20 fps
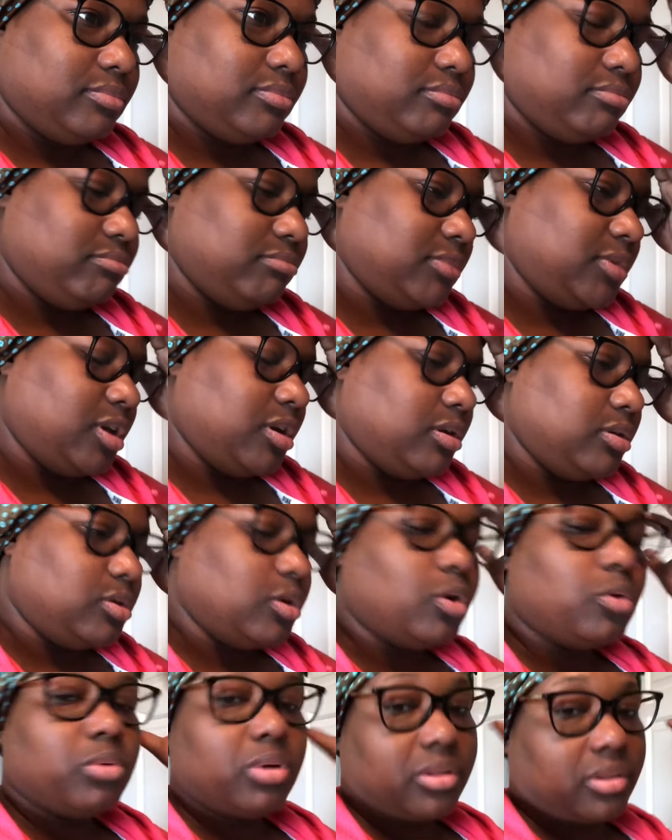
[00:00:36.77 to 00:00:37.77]

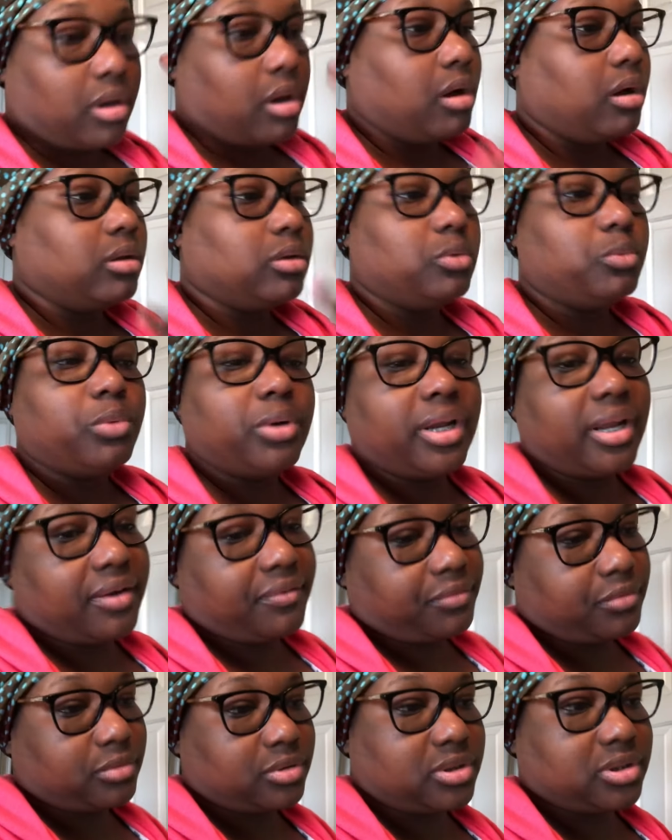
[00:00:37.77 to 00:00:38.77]
know-it-all or
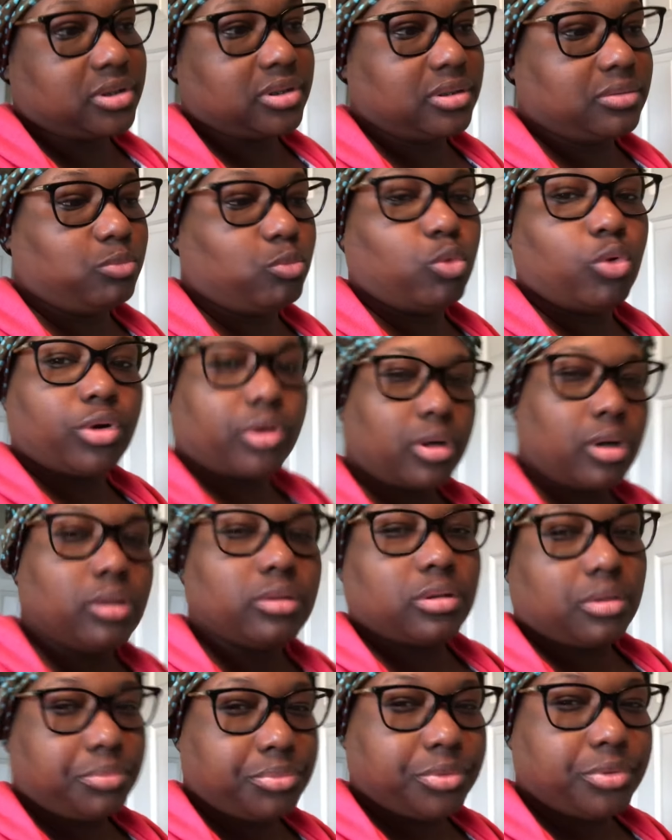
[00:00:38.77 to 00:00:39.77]
whatever to work on
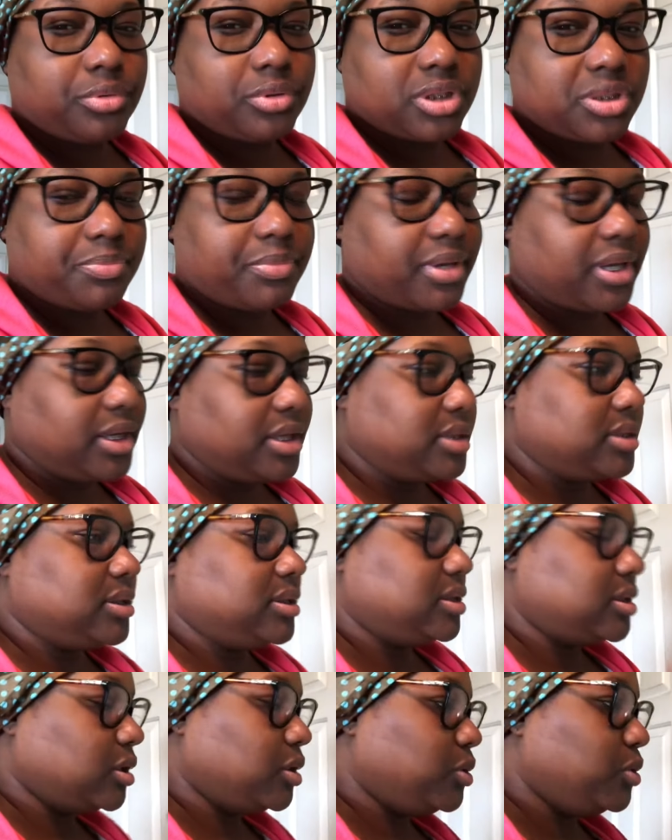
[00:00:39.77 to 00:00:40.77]
the beauty space.
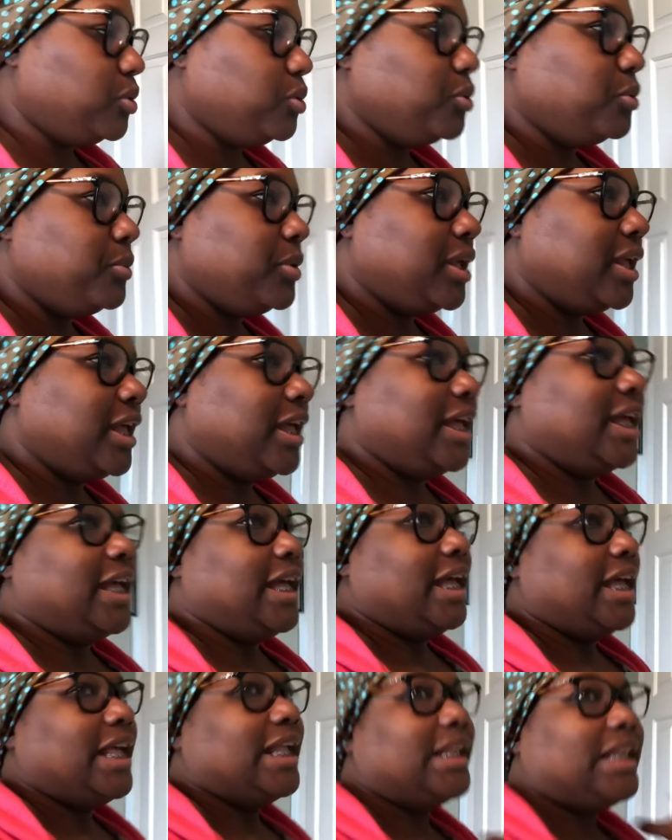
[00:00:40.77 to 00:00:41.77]
So
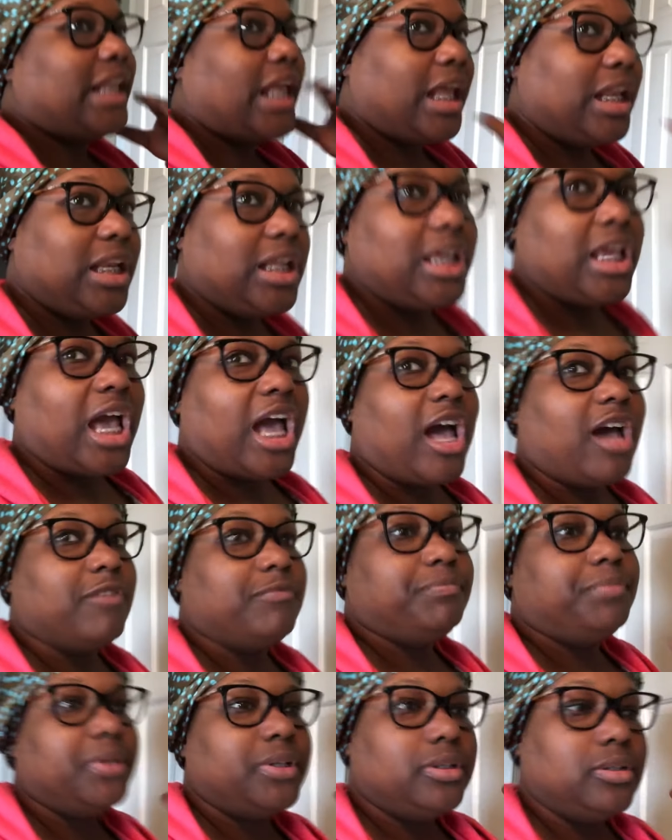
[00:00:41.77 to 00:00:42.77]
lately I've
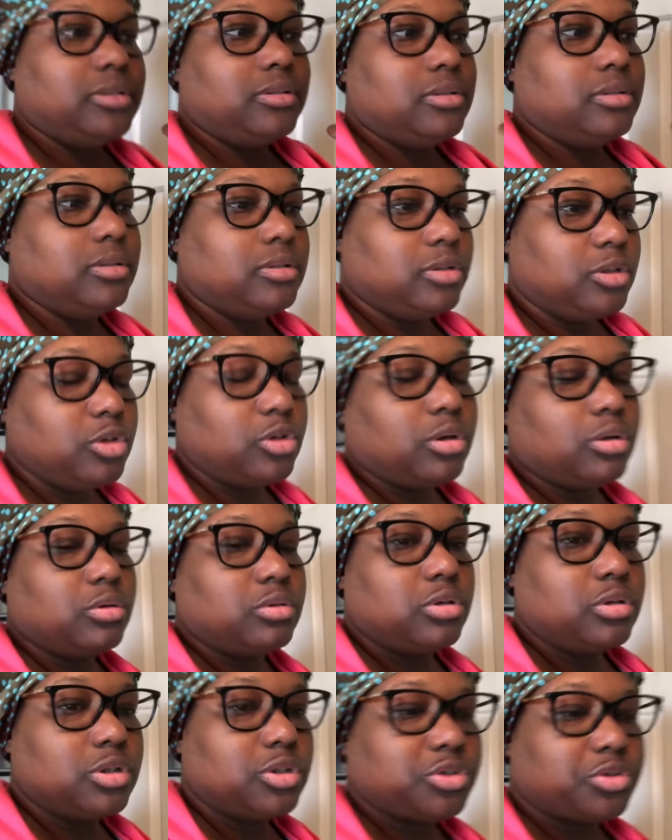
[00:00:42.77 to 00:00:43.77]
been, you know,
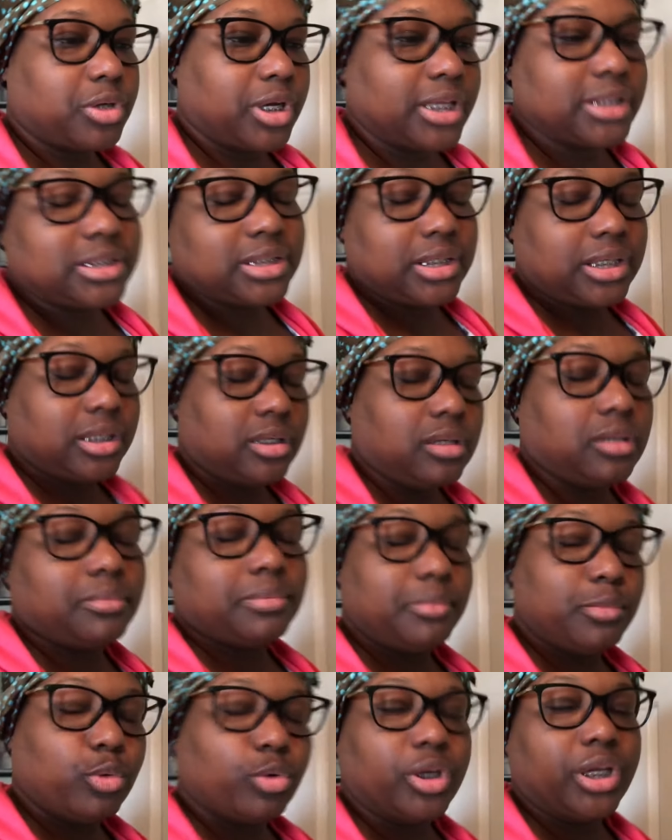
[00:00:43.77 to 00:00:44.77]
trying to get a little bit
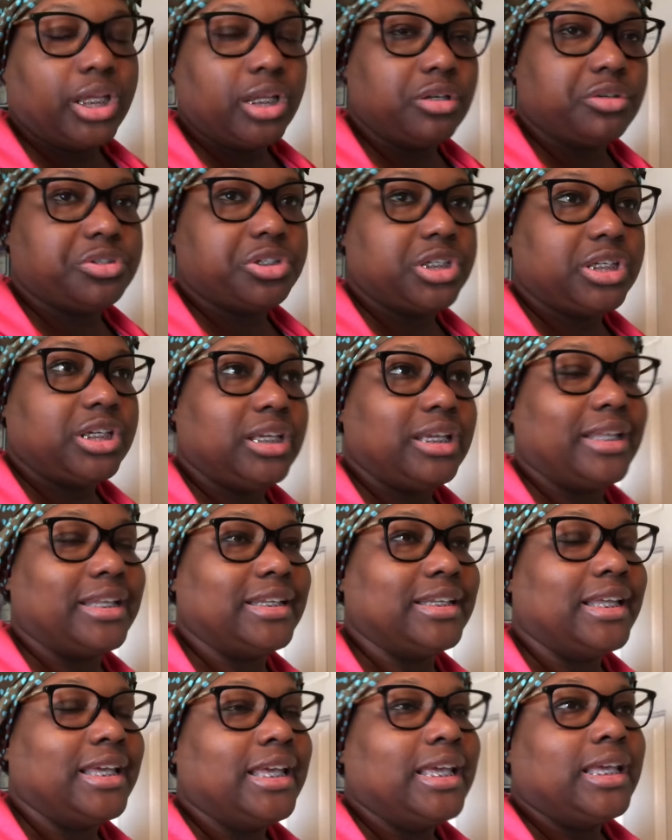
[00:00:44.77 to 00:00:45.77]
more energy
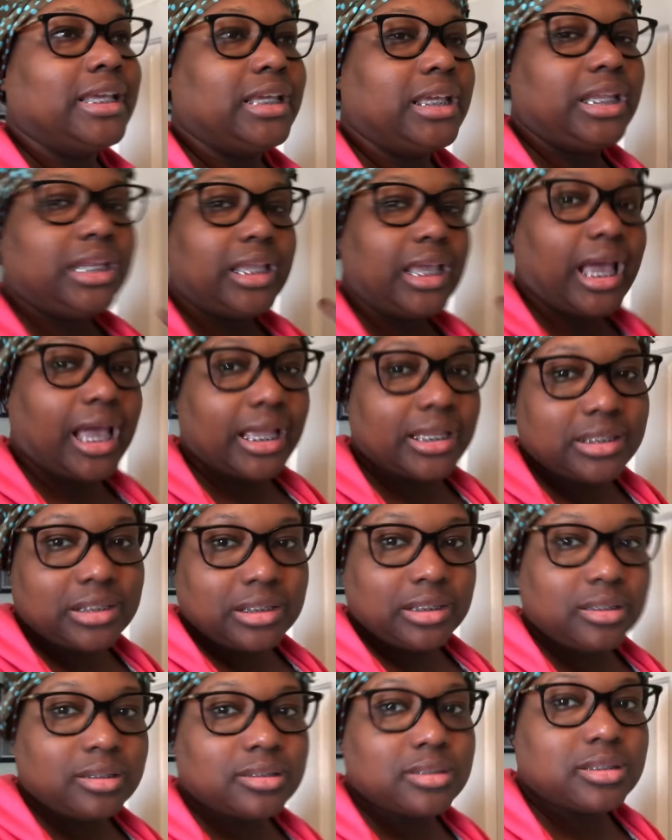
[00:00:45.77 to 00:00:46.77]
and getting
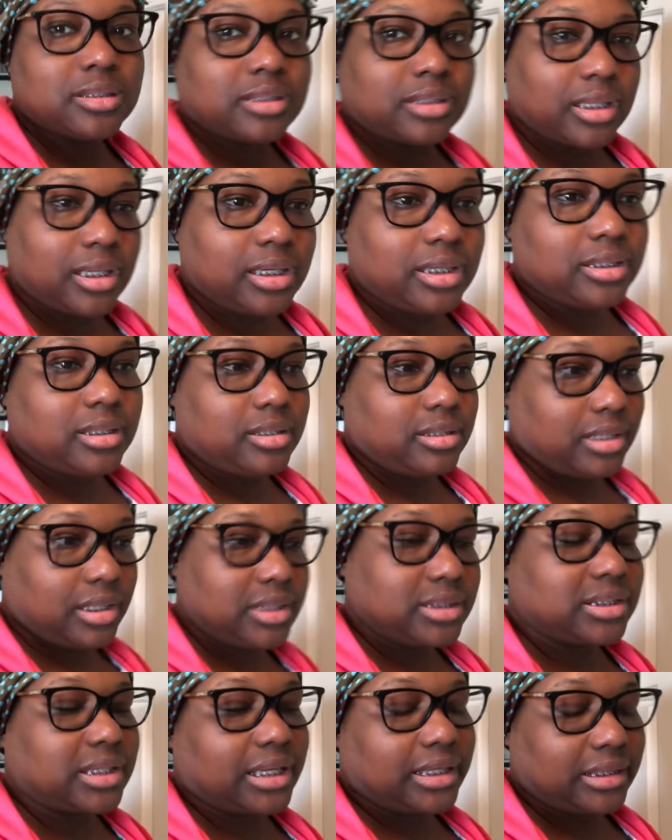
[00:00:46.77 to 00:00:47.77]
ideas and
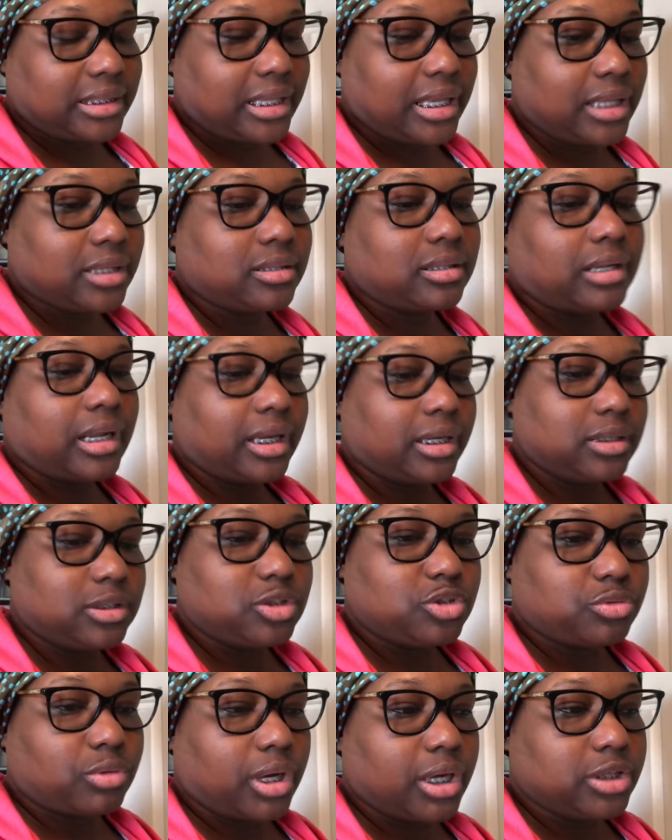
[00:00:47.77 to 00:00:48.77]
things like that that I can
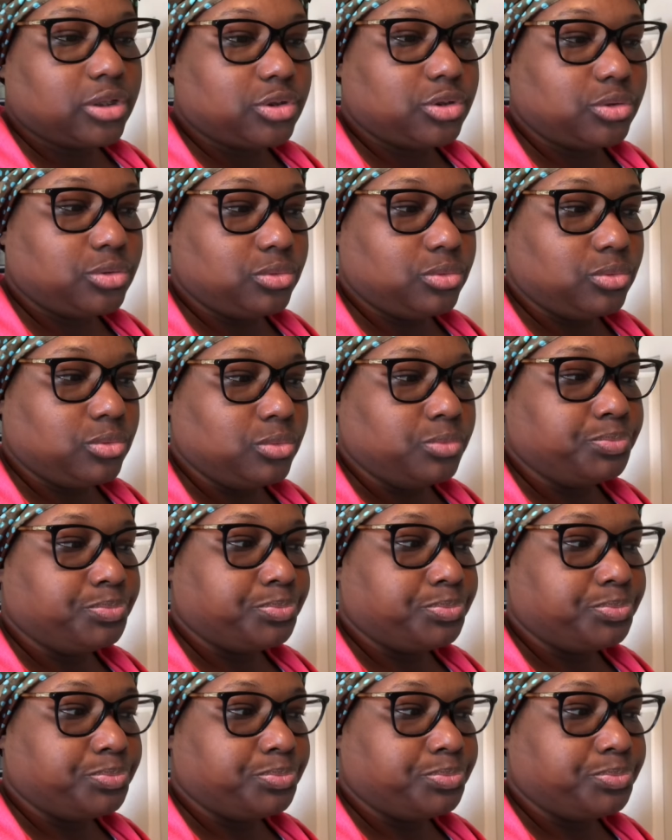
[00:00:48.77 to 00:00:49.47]
try to,